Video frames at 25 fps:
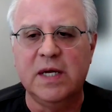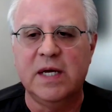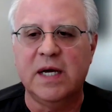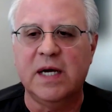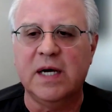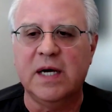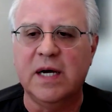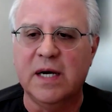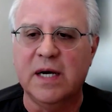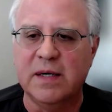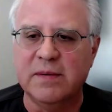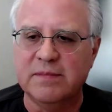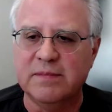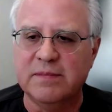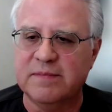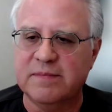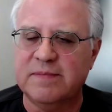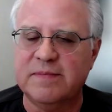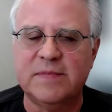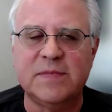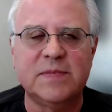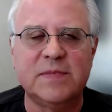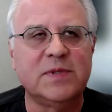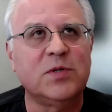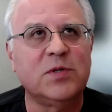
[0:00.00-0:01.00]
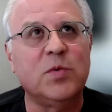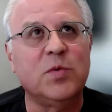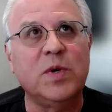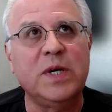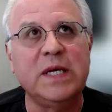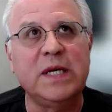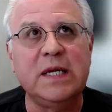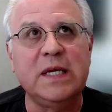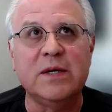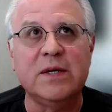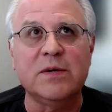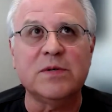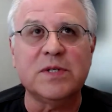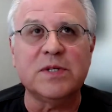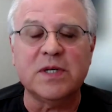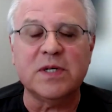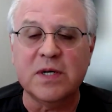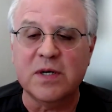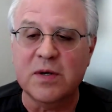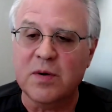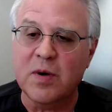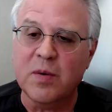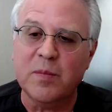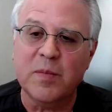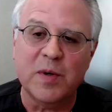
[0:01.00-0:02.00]
20 years
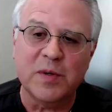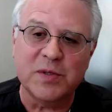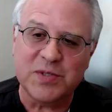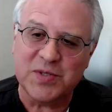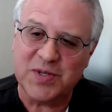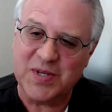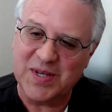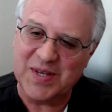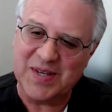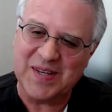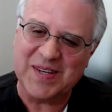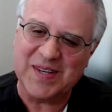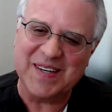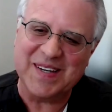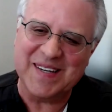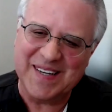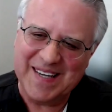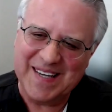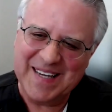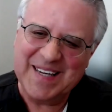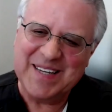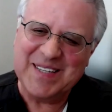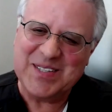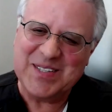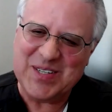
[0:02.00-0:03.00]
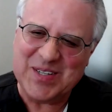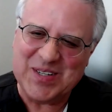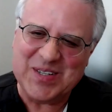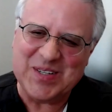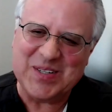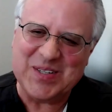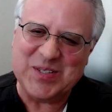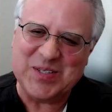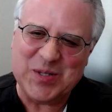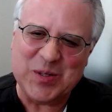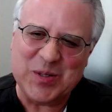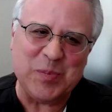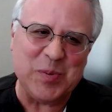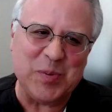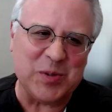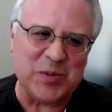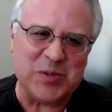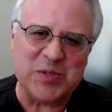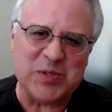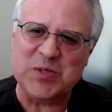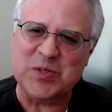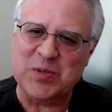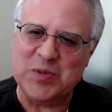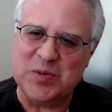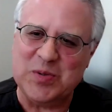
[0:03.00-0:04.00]
ago almost to
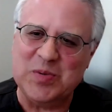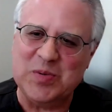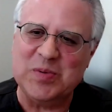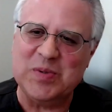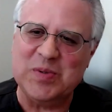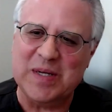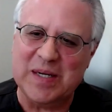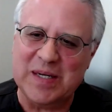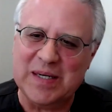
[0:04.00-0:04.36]
pursue